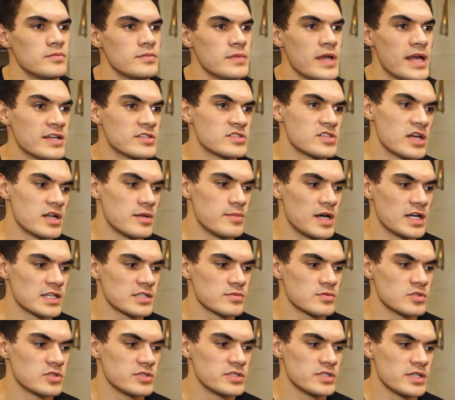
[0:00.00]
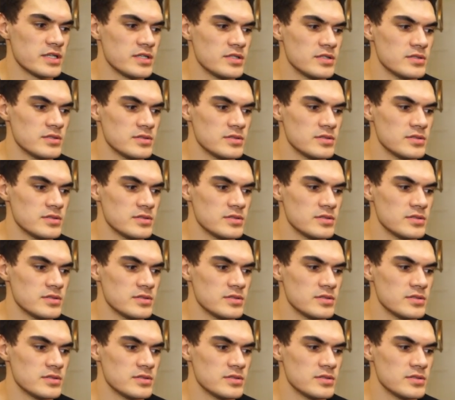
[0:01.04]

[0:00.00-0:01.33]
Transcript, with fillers: Outside of basketball, you said?